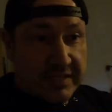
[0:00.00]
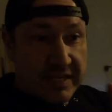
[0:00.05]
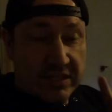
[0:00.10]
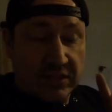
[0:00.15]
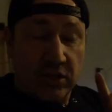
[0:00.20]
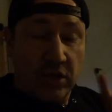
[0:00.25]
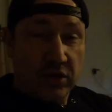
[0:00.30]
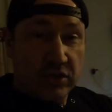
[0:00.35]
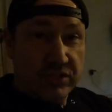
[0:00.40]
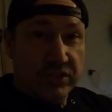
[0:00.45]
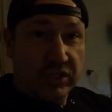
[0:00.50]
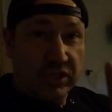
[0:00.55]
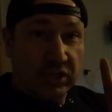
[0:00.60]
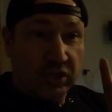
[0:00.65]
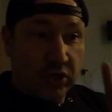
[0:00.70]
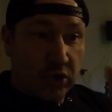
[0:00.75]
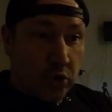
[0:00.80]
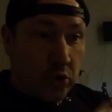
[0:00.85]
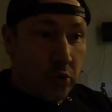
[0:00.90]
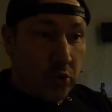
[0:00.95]
it looks
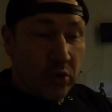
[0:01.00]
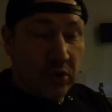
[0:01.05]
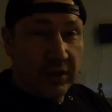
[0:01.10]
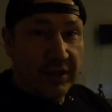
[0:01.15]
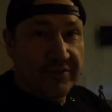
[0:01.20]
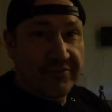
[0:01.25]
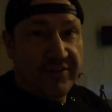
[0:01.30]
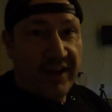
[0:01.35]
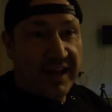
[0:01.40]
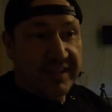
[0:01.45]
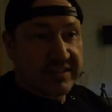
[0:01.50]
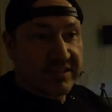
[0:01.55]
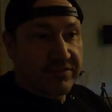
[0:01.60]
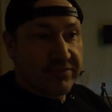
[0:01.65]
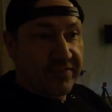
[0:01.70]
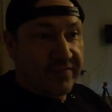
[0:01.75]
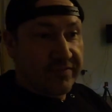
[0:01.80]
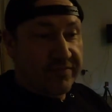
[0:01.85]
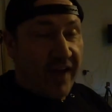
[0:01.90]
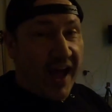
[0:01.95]
cool and fast
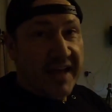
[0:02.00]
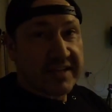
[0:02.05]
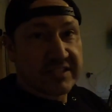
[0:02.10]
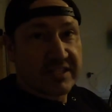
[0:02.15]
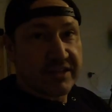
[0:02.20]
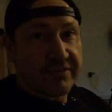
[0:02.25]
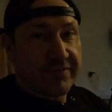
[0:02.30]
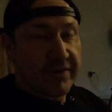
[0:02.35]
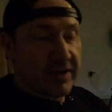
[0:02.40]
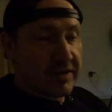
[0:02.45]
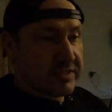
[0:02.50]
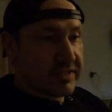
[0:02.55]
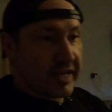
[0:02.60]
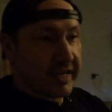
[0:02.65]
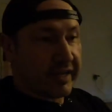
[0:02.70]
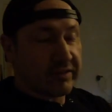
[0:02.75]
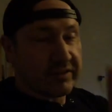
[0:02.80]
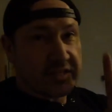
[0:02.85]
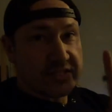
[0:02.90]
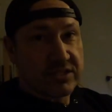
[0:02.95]
and the Furious.
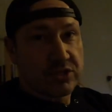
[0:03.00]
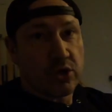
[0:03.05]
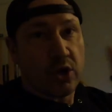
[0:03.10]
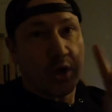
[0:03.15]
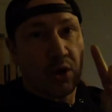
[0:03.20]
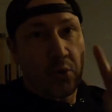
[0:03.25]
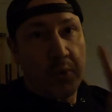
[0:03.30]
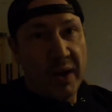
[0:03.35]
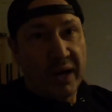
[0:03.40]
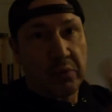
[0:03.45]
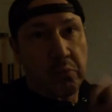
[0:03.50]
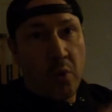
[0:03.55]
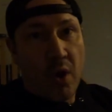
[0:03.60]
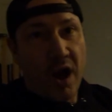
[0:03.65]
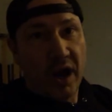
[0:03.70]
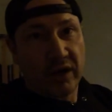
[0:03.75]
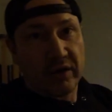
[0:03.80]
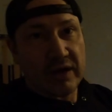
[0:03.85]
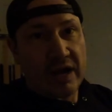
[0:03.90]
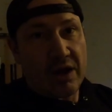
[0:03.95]
Like, let's do a quick
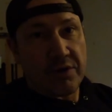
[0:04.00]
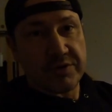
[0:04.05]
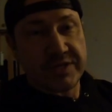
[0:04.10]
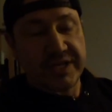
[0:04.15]
walk around